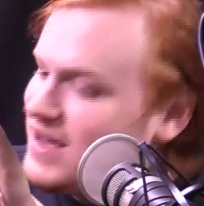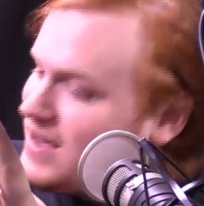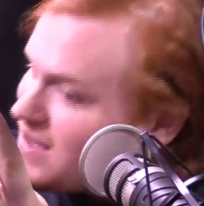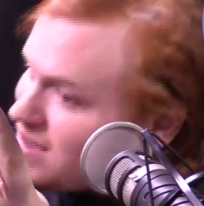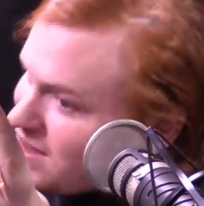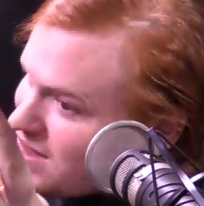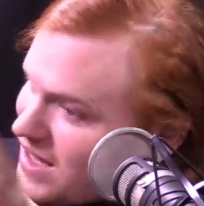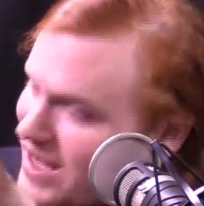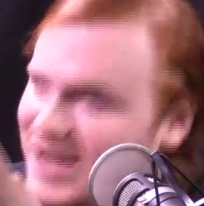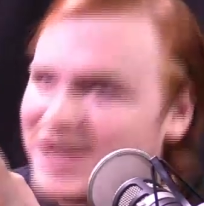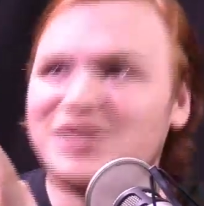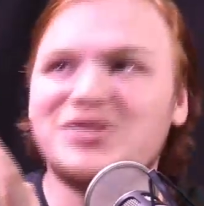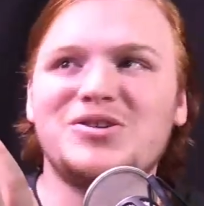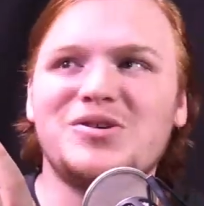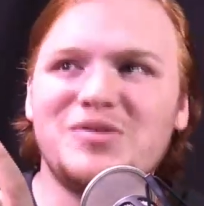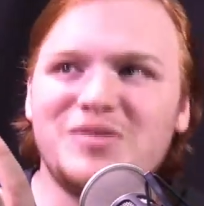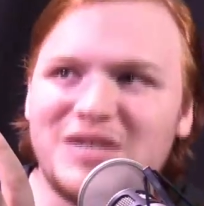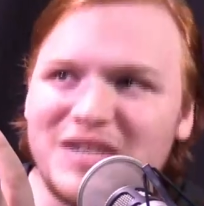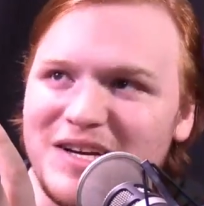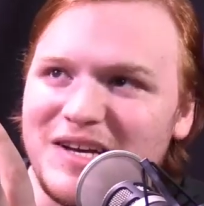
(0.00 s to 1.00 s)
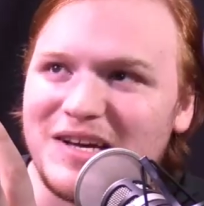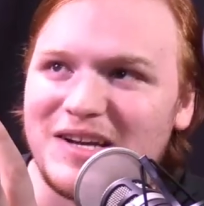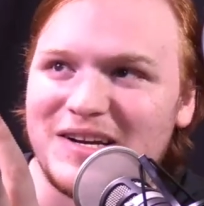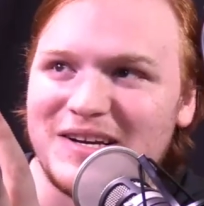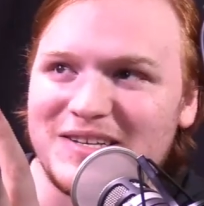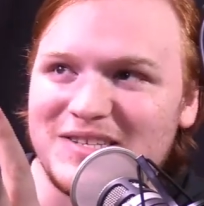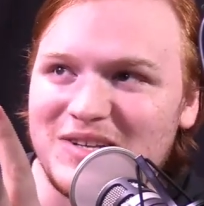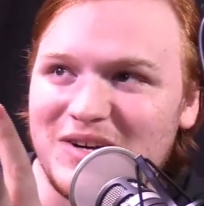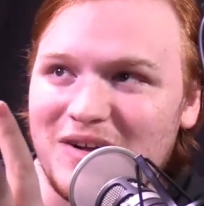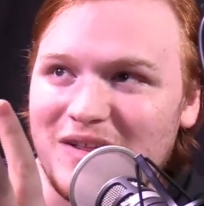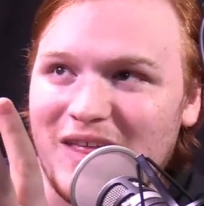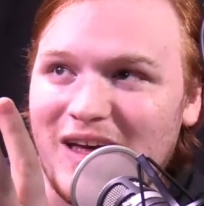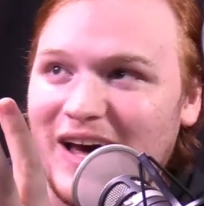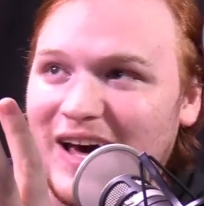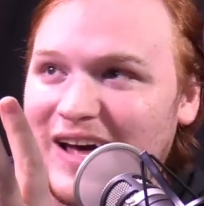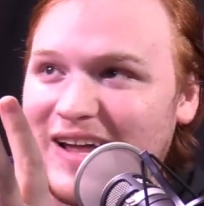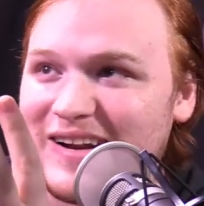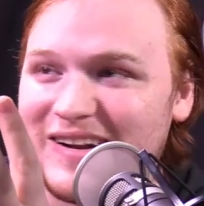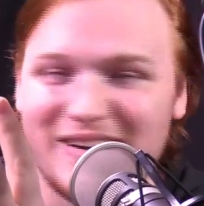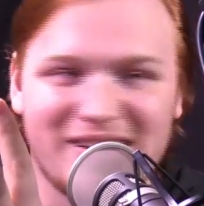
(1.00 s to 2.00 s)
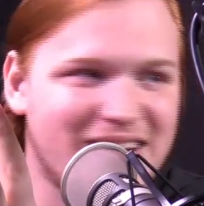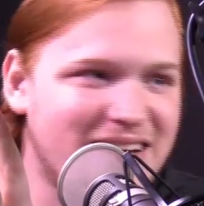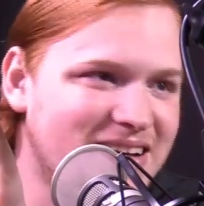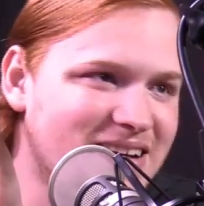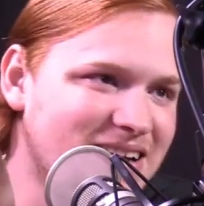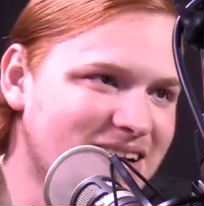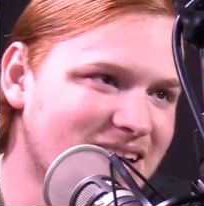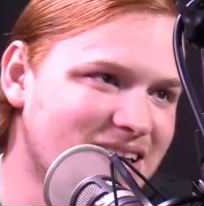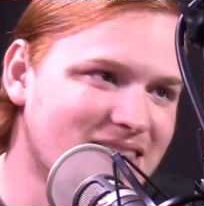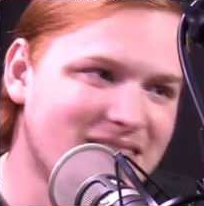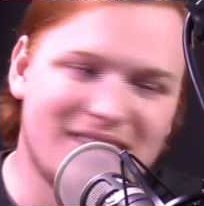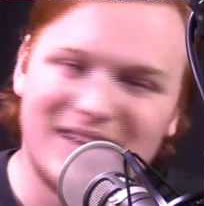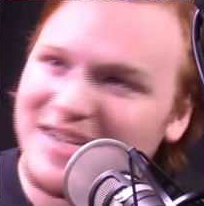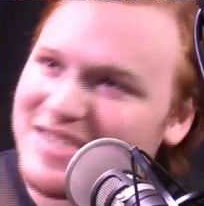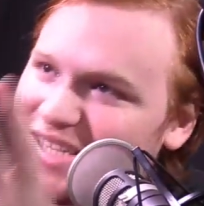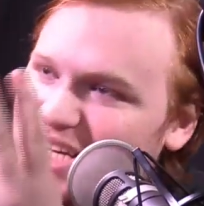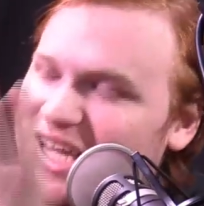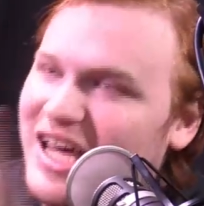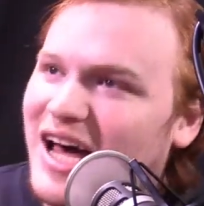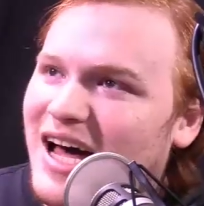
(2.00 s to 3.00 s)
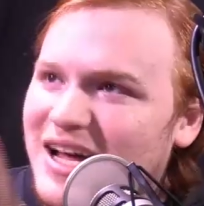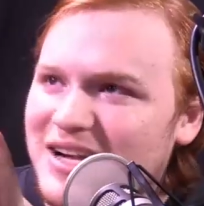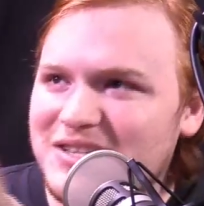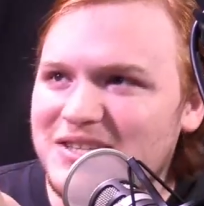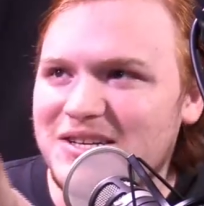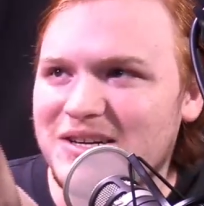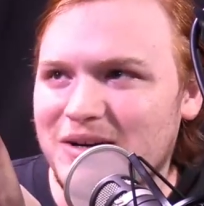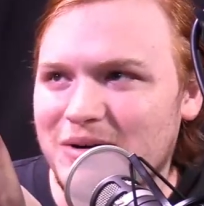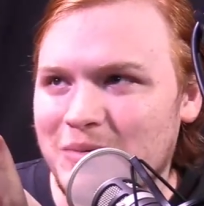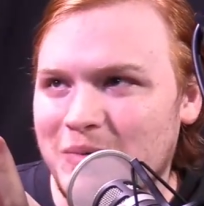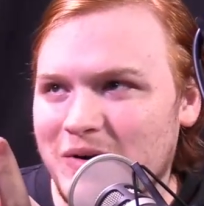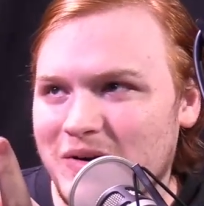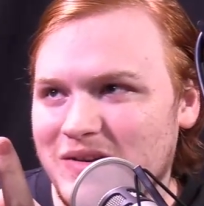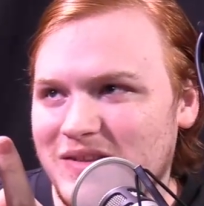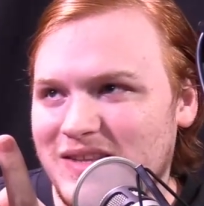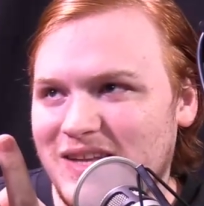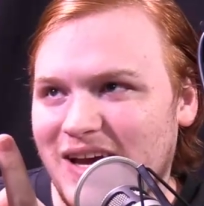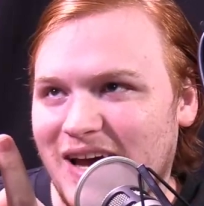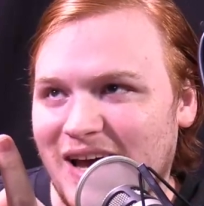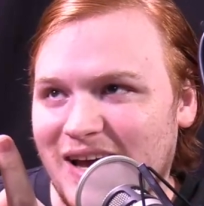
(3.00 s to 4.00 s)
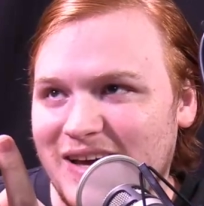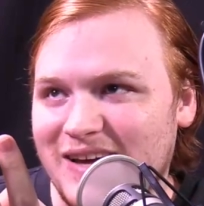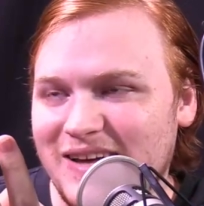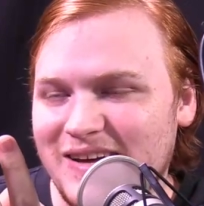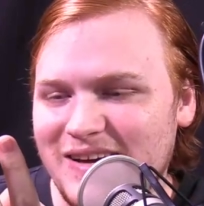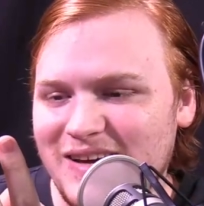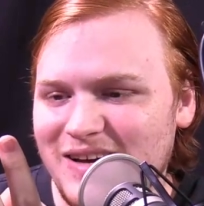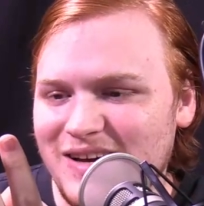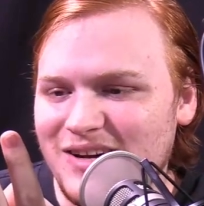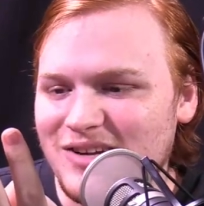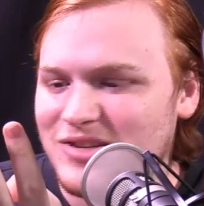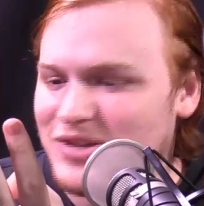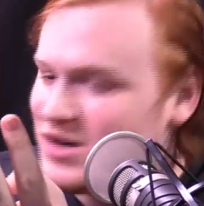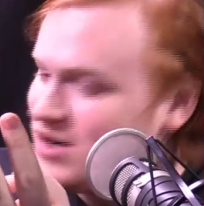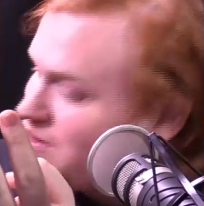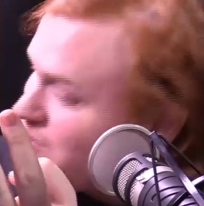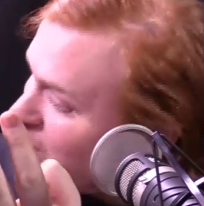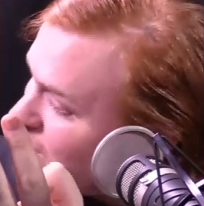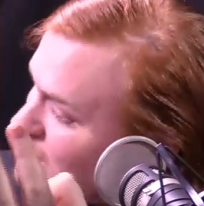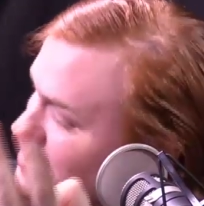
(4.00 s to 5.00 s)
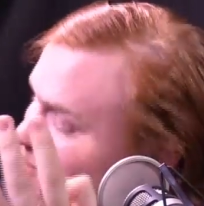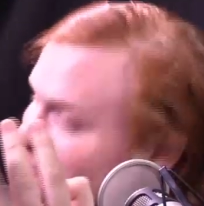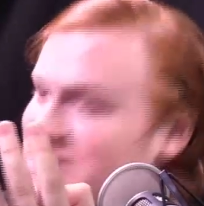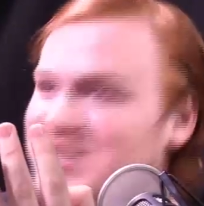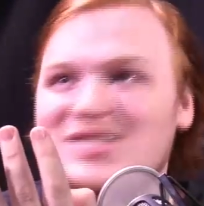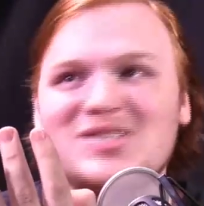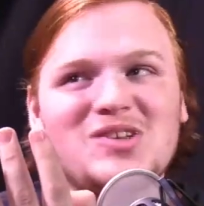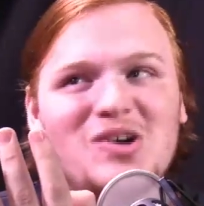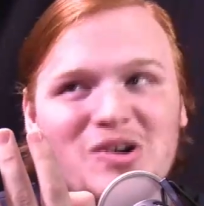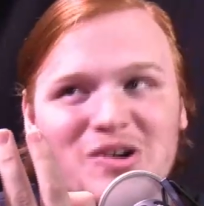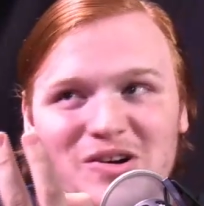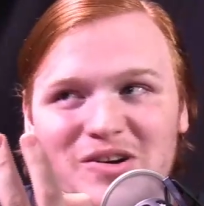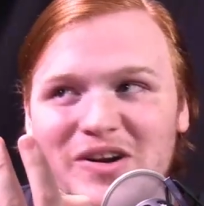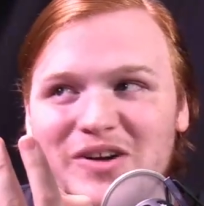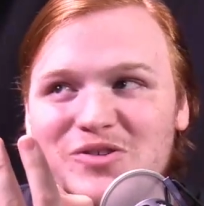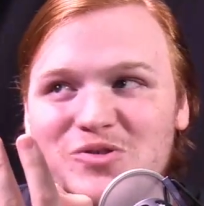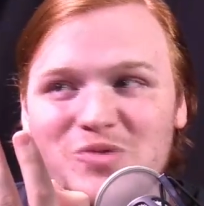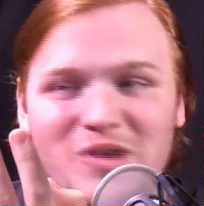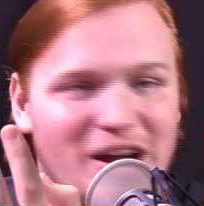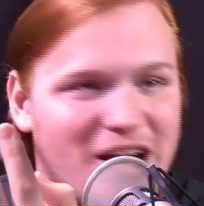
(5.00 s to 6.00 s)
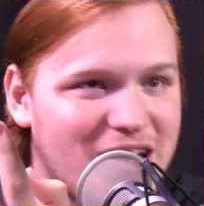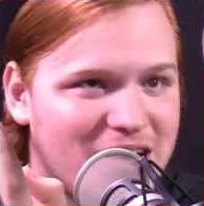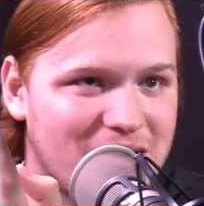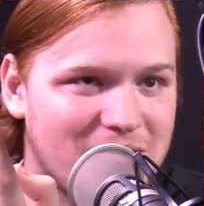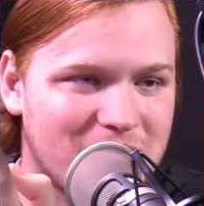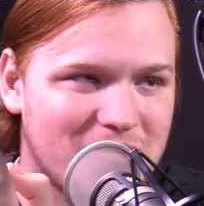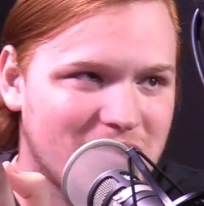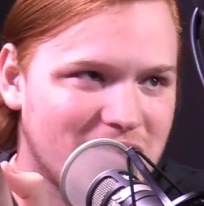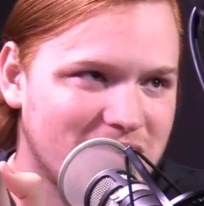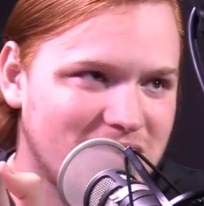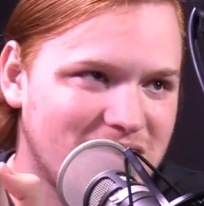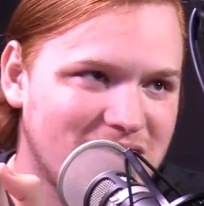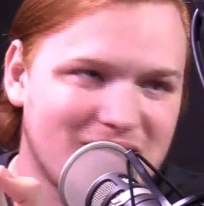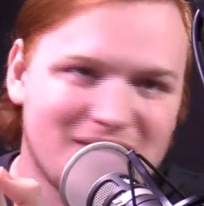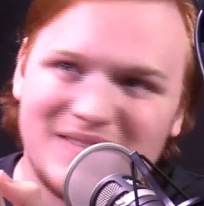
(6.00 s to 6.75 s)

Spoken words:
Electro Deities are that. That's a Katana World deck. Don't even get me started on Dragon World.